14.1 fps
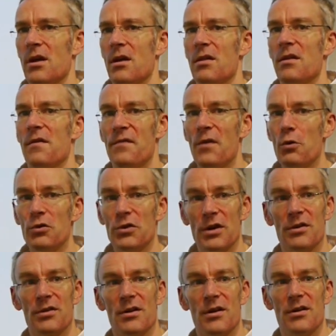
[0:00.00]
The folder.
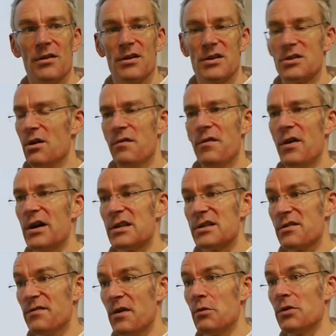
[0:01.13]
It's not a file, it's a
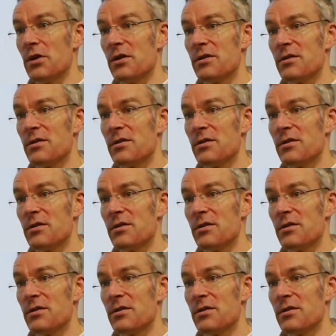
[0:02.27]
folder.